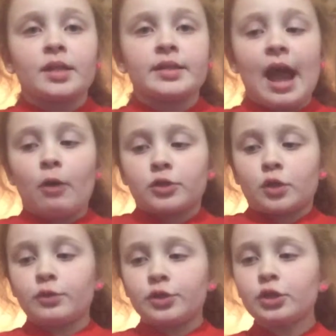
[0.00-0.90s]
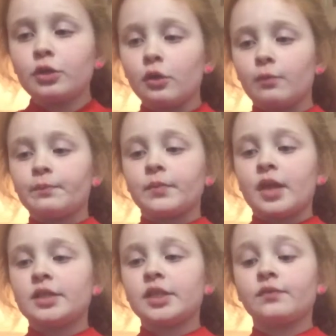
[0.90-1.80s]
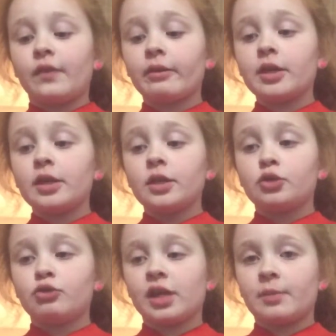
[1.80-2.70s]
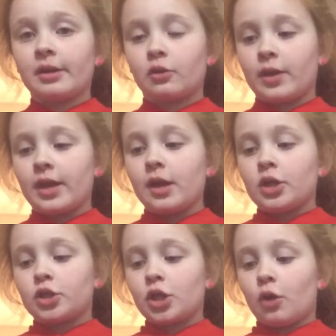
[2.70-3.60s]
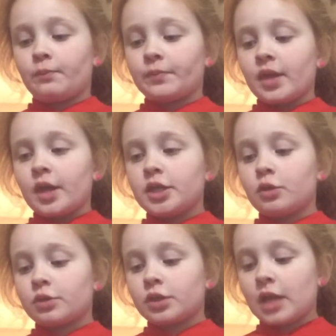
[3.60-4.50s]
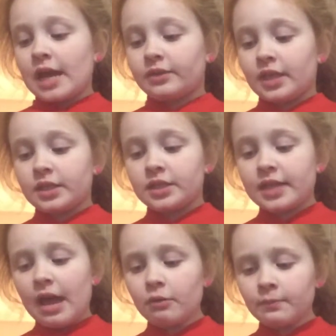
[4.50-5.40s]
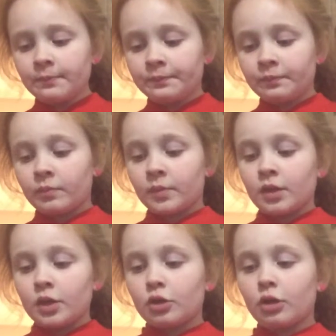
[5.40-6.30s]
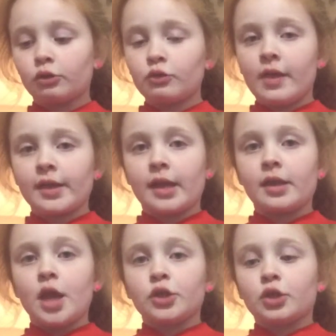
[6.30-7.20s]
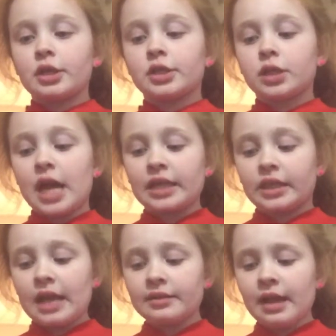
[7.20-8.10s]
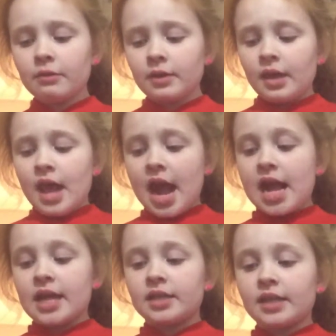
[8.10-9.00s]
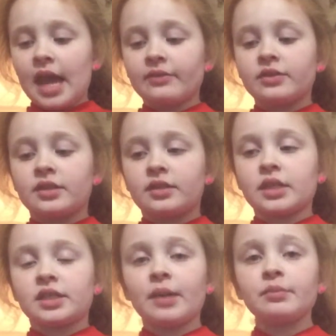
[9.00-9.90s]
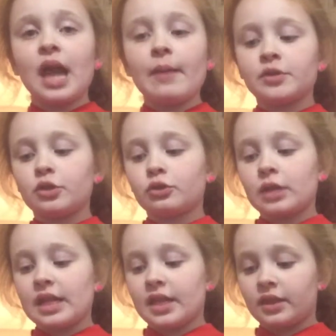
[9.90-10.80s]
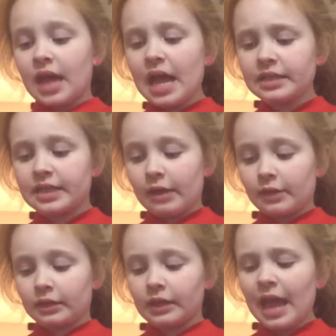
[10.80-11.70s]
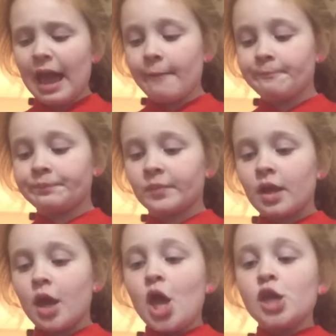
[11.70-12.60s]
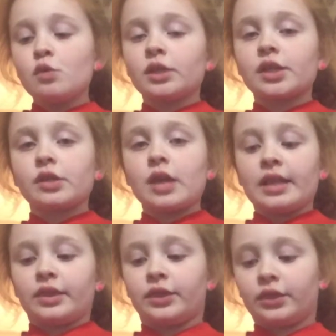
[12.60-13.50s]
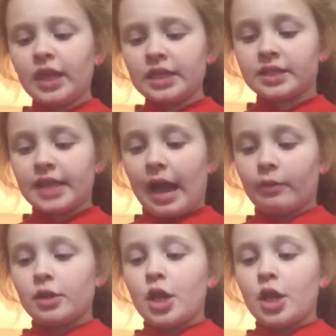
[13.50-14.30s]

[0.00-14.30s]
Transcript: Now, so what you do is, this is very tricky, by the way. So you slide this down. So I'll do that again. So you slide that down, and at the same time as you're sliding that down like that, you want to slide this down.